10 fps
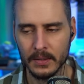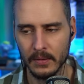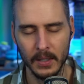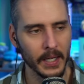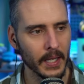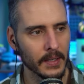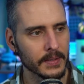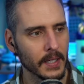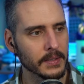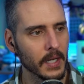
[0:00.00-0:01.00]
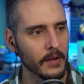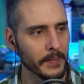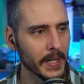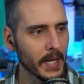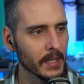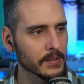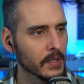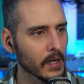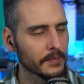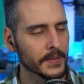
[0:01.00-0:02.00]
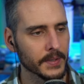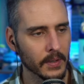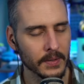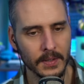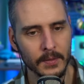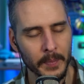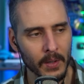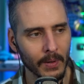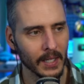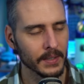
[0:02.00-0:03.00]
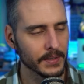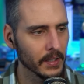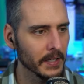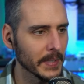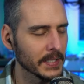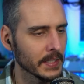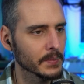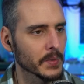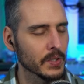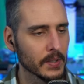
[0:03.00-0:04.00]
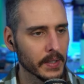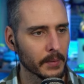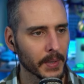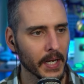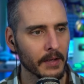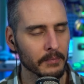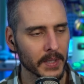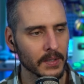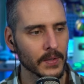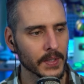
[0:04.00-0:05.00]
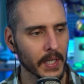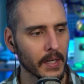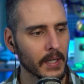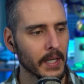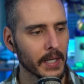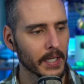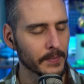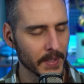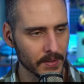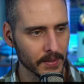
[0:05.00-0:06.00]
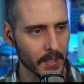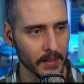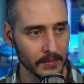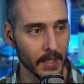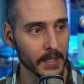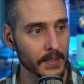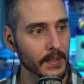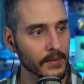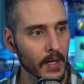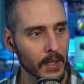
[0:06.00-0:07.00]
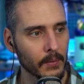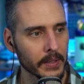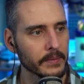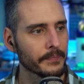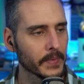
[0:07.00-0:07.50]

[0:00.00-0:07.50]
Oh, I got to dust off my knowledge in Harvester because it's been a while. I still have my test machine there, but I haven't been using it as much as I, I guess I thought I would.